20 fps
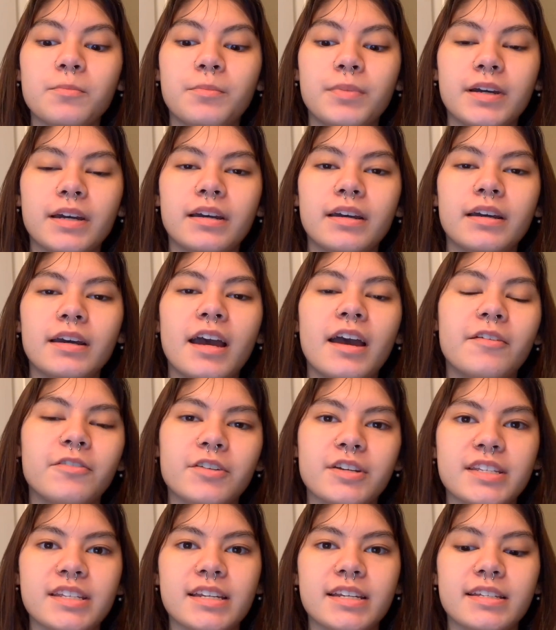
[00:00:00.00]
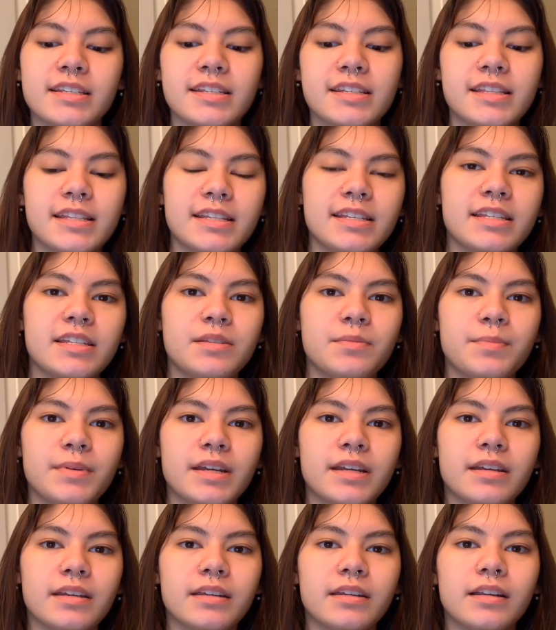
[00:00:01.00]
but ever since this has
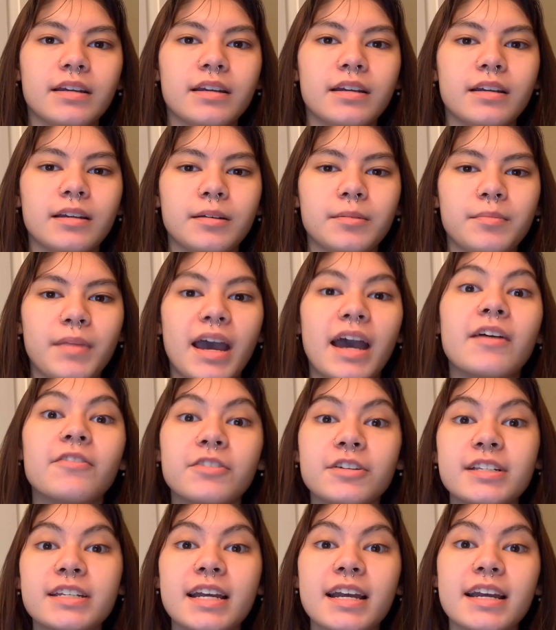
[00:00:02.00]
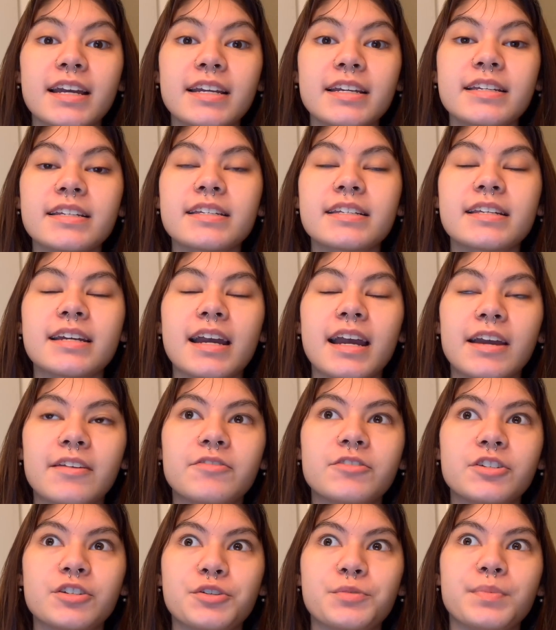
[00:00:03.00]
been advertised,
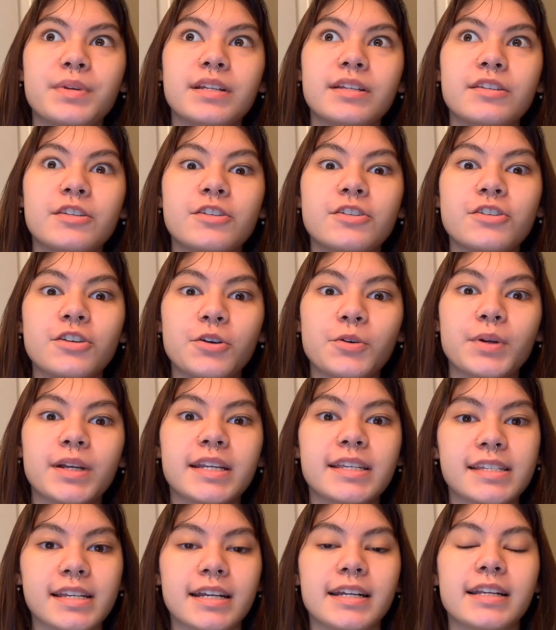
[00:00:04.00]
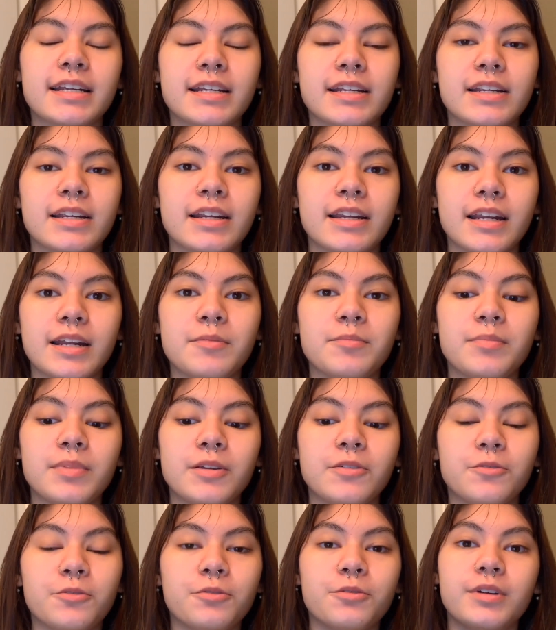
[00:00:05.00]
I've just been so excited, and I've
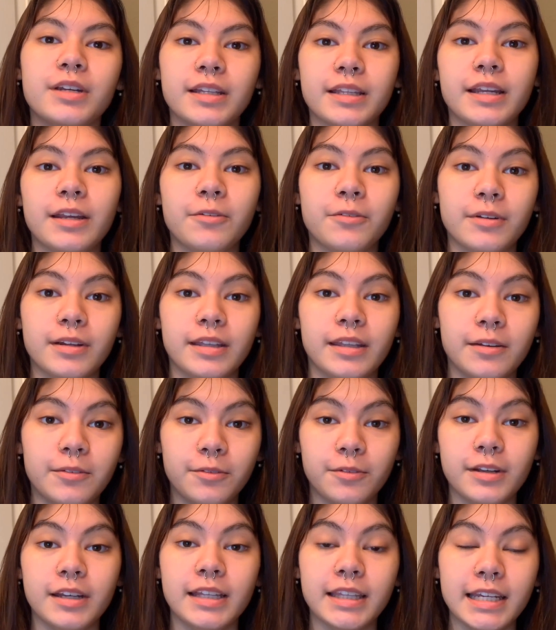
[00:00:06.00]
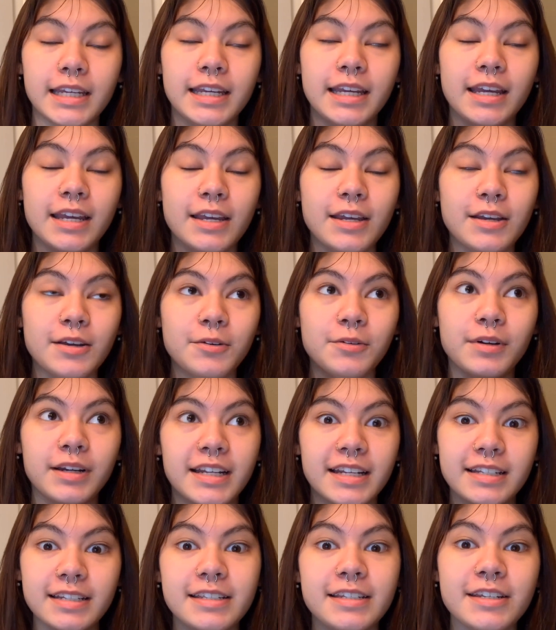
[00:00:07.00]
been really
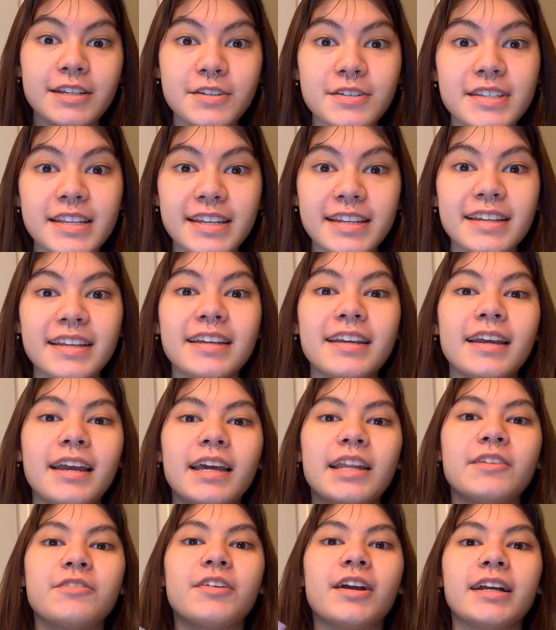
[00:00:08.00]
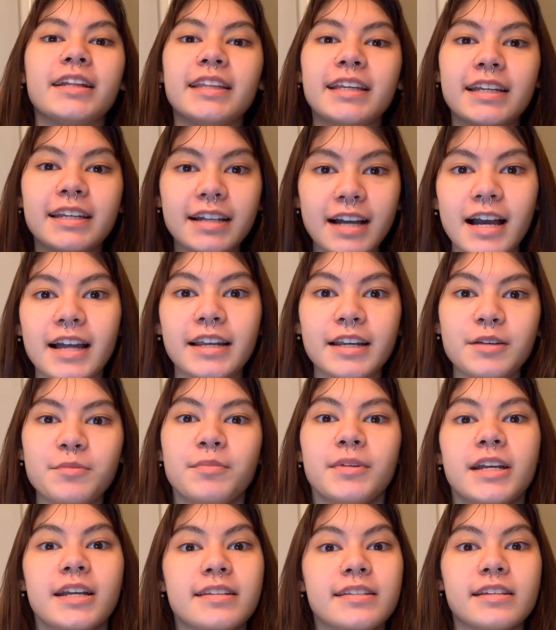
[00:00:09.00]
wanting to use it, and I finally got
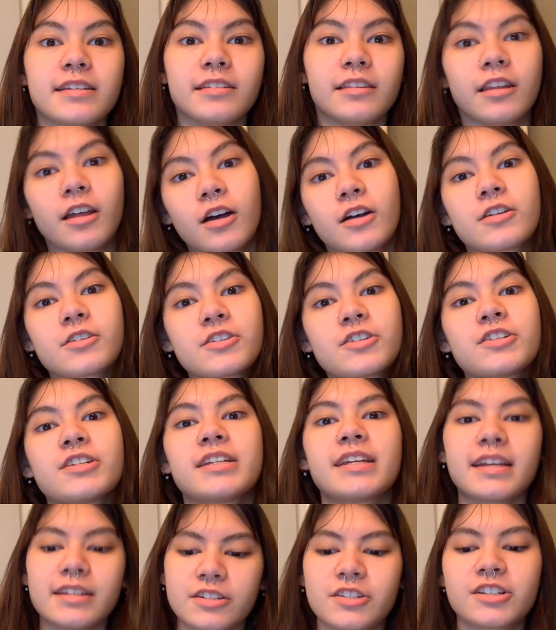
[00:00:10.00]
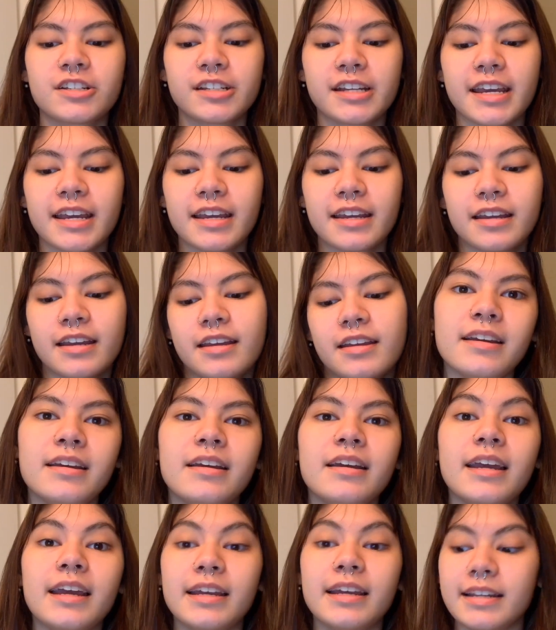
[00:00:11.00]
it because it launched yesterday,
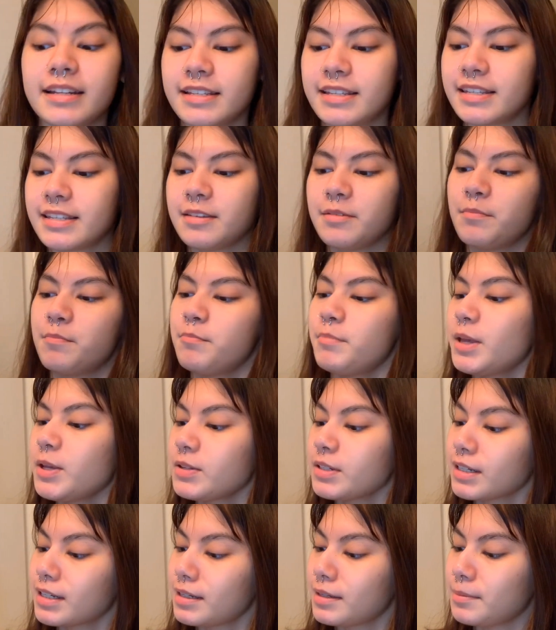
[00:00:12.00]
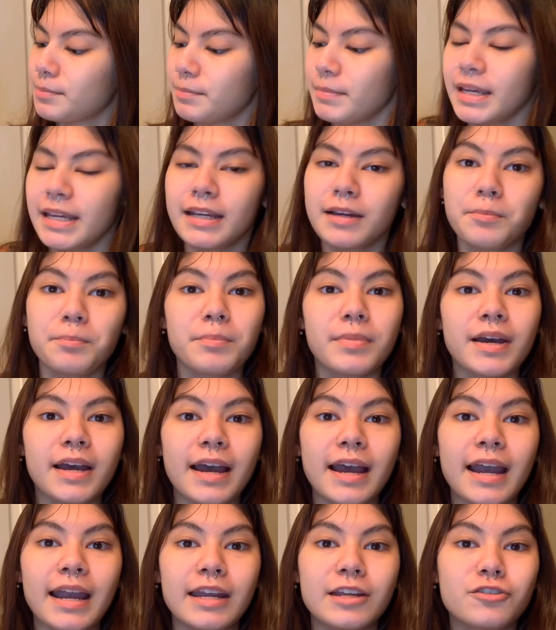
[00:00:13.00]
and it's the Milk Makeup
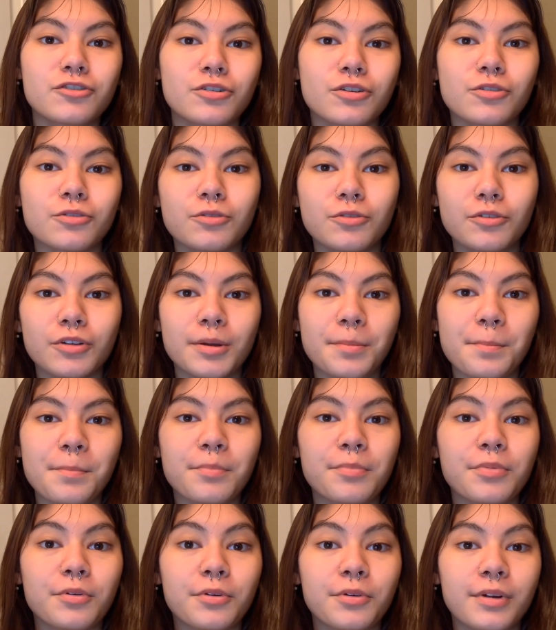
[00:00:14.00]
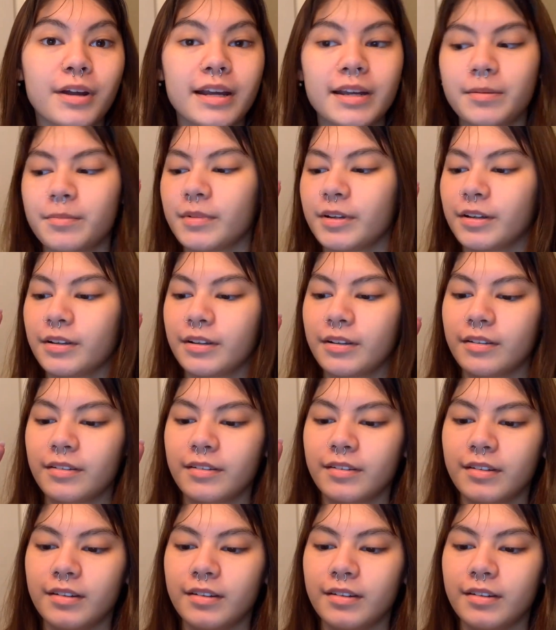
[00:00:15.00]
Hydro Grip Primer.